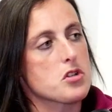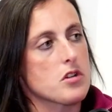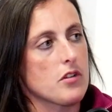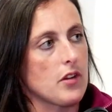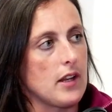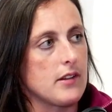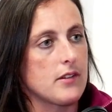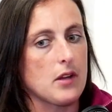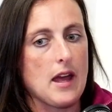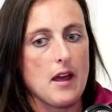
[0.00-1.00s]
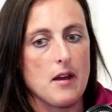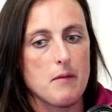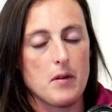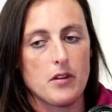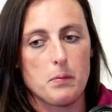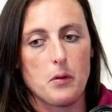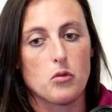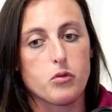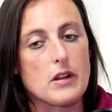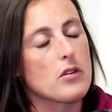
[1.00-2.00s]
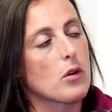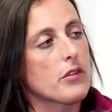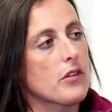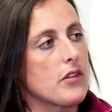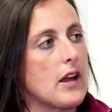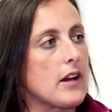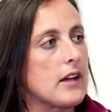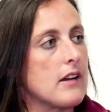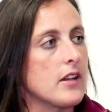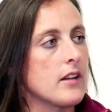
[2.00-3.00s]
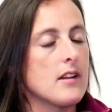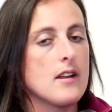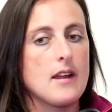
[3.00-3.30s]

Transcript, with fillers: structures and, um, I suppose, resources that are given.